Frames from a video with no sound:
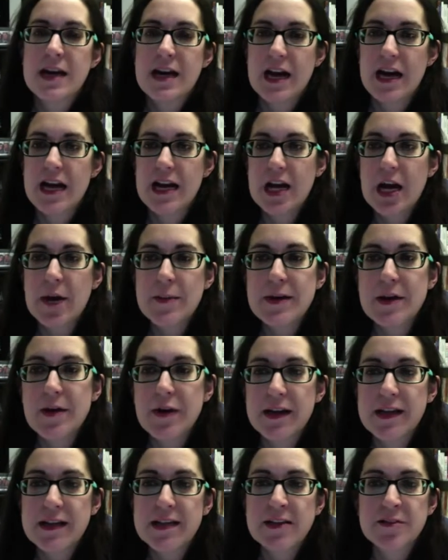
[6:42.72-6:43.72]
I'll be
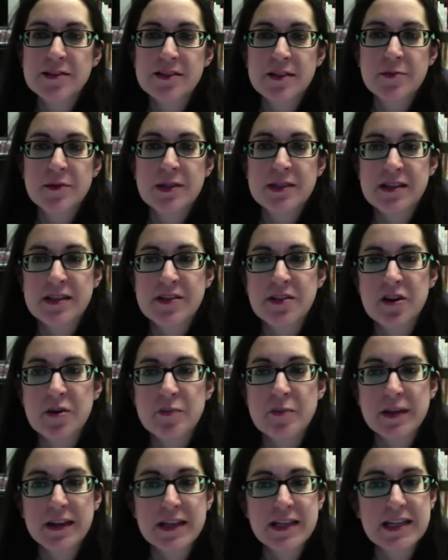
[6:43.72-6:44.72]
grading your summaries on your
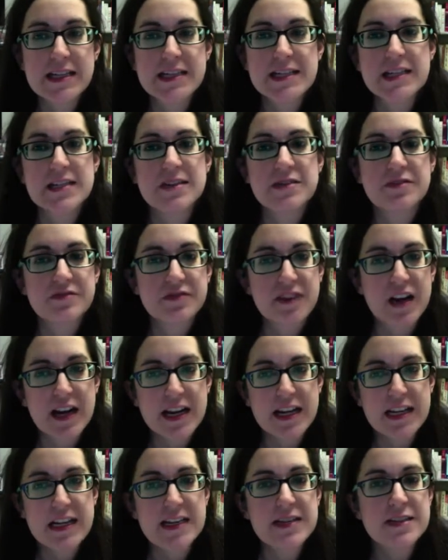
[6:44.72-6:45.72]
ability to
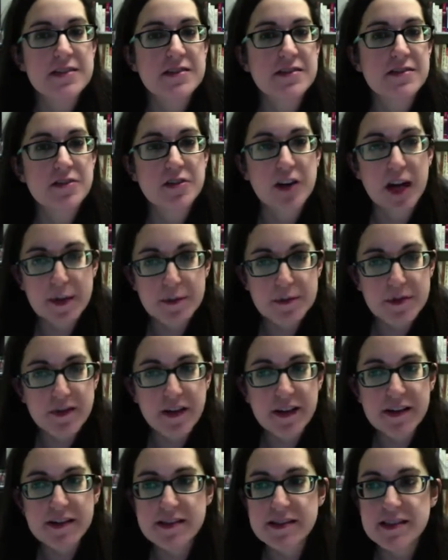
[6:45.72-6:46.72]
define and describe the
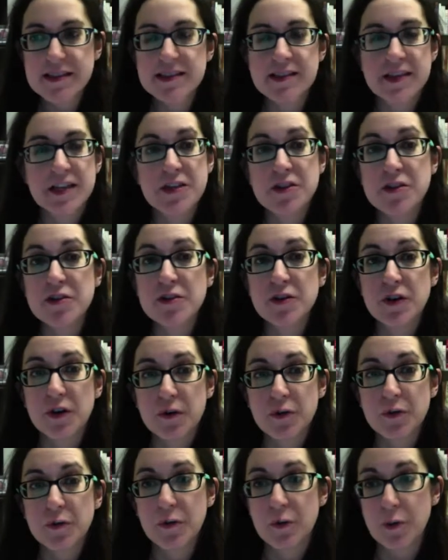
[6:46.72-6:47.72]
fallacies in your
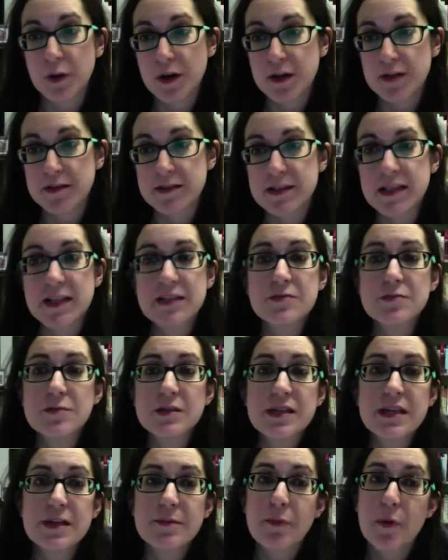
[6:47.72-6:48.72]
own words. That's
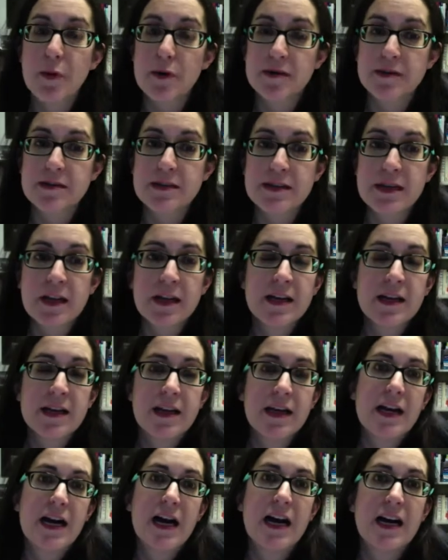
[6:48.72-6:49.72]
really important.
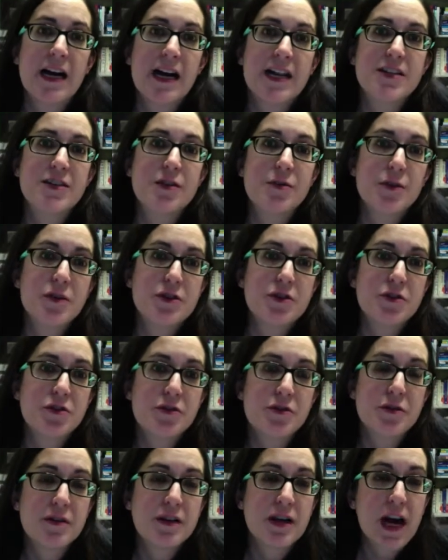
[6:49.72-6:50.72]
I don't want
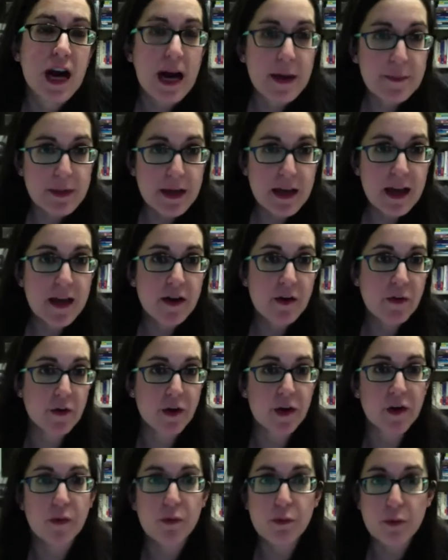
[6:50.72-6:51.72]
you copying
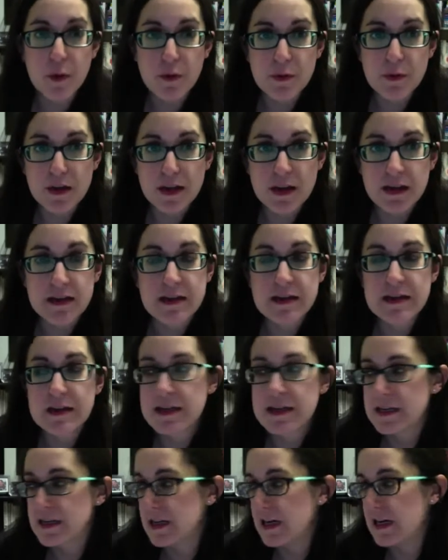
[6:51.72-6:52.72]
or quoting
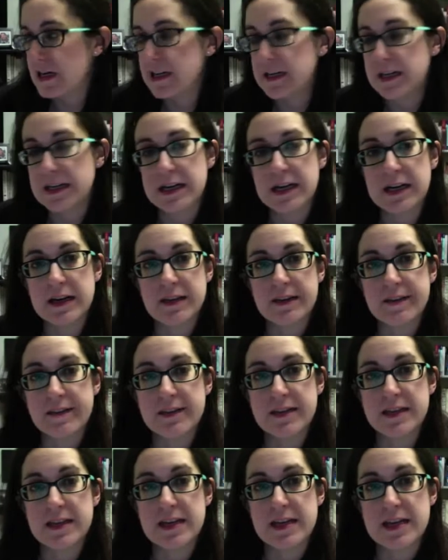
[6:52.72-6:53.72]

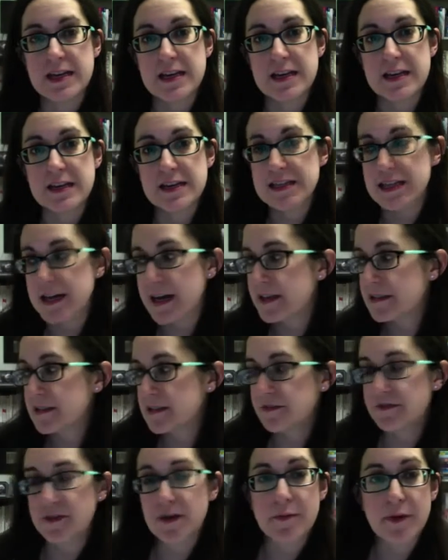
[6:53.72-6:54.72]
the text
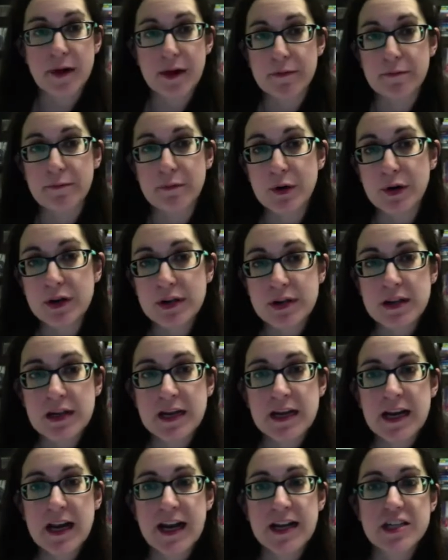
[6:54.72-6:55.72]
from our book.
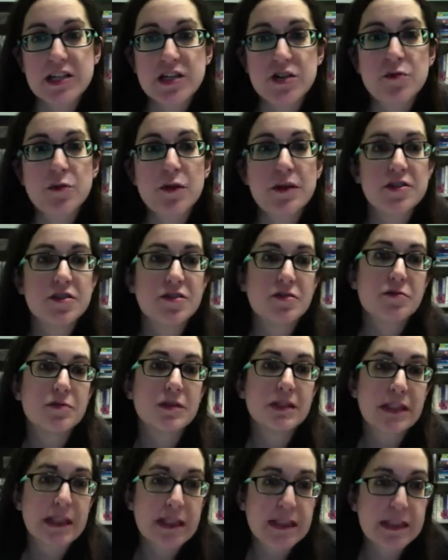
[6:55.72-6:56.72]
I do want you
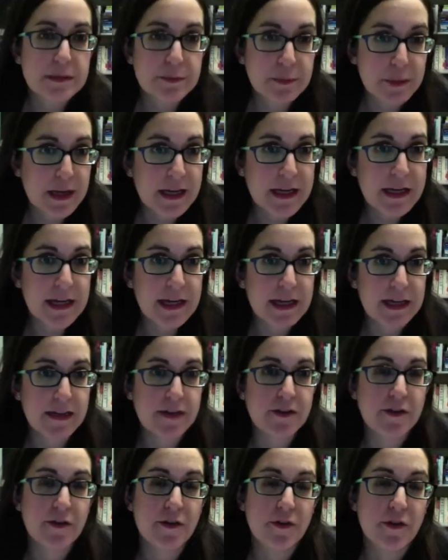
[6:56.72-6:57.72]
really explaining it
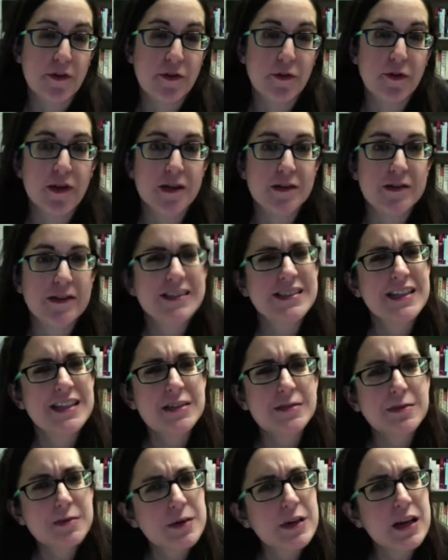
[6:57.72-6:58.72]
in your own words, because
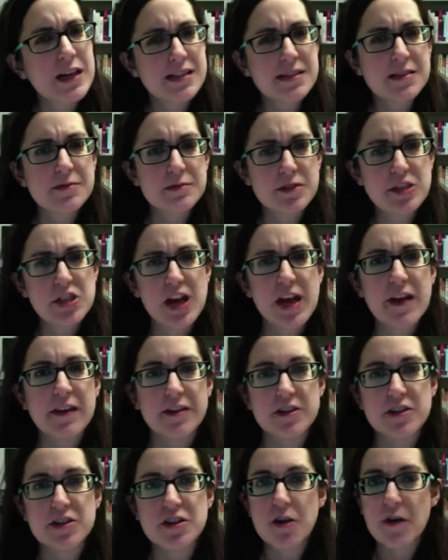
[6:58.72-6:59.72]
that's a
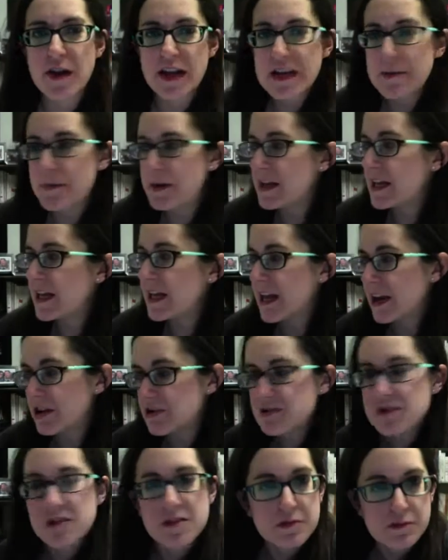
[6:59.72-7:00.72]
challenge. Anybody can
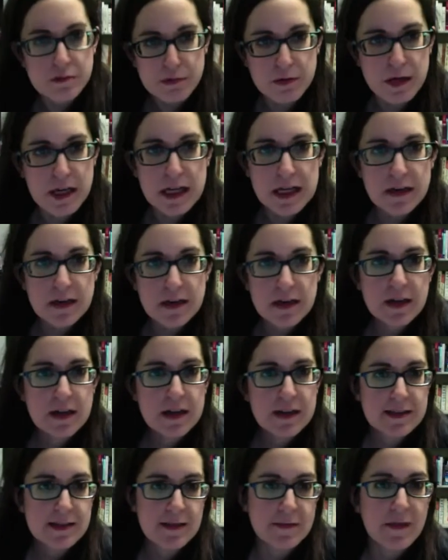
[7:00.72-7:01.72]
actually just read
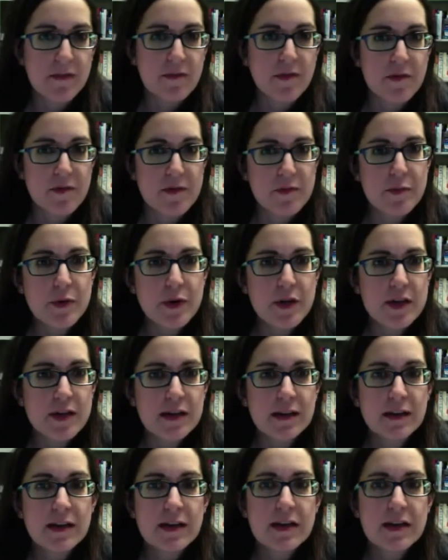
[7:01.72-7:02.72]
something from the
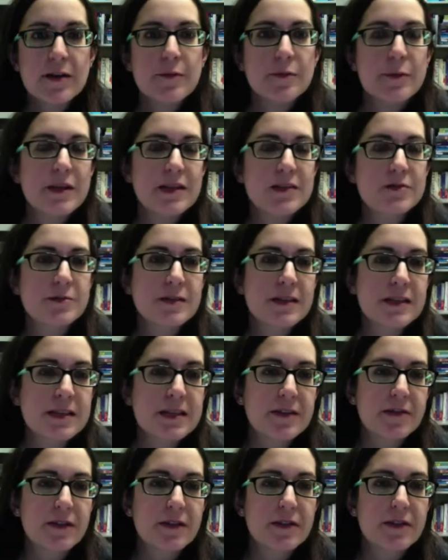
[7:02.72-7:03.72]
book, but it's really
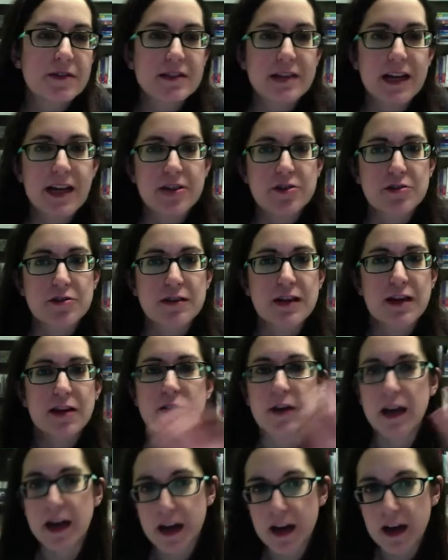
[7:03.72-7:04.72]
difficult to actually,
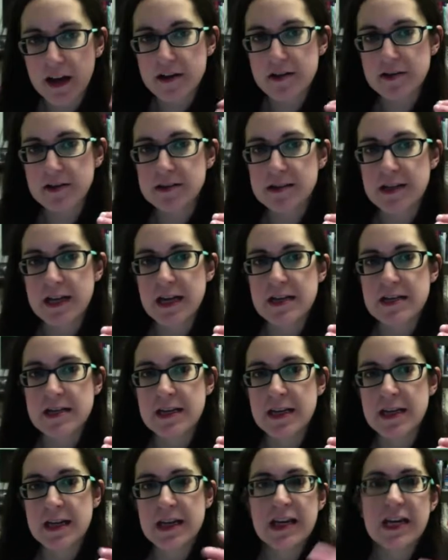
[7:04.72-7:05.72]
understand
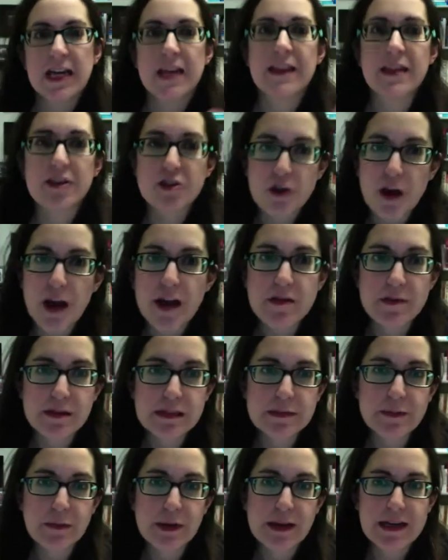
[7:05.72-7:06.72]
it and then try to
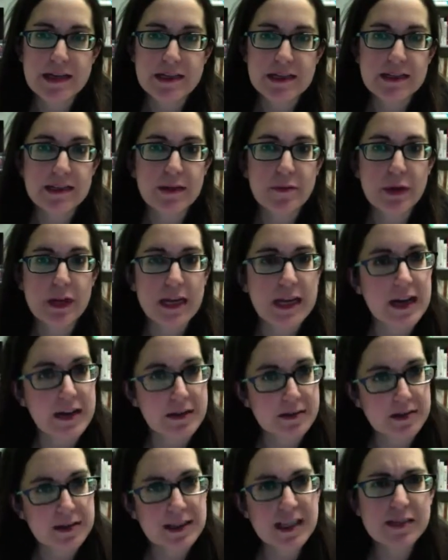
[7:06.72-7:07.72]
explain it to somebody
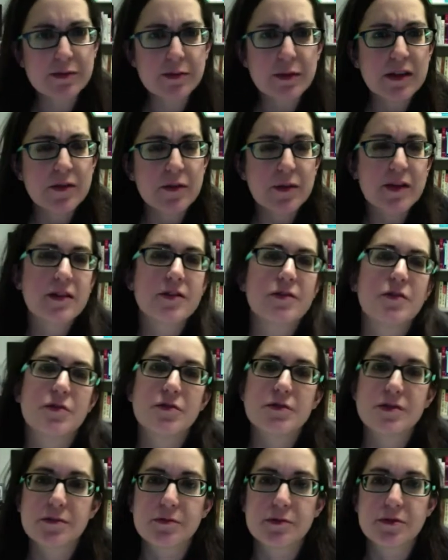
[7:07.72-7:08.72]
else. So that's really one of the
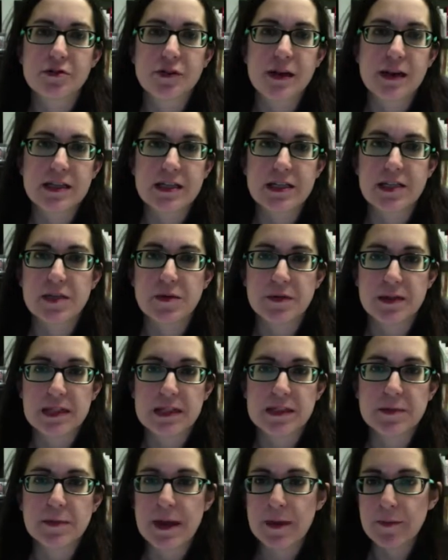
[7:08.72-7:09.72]
goals that we're trying to do in
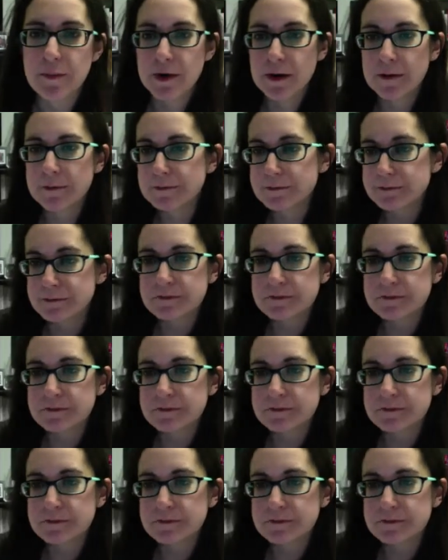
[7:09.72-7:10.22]
this paper.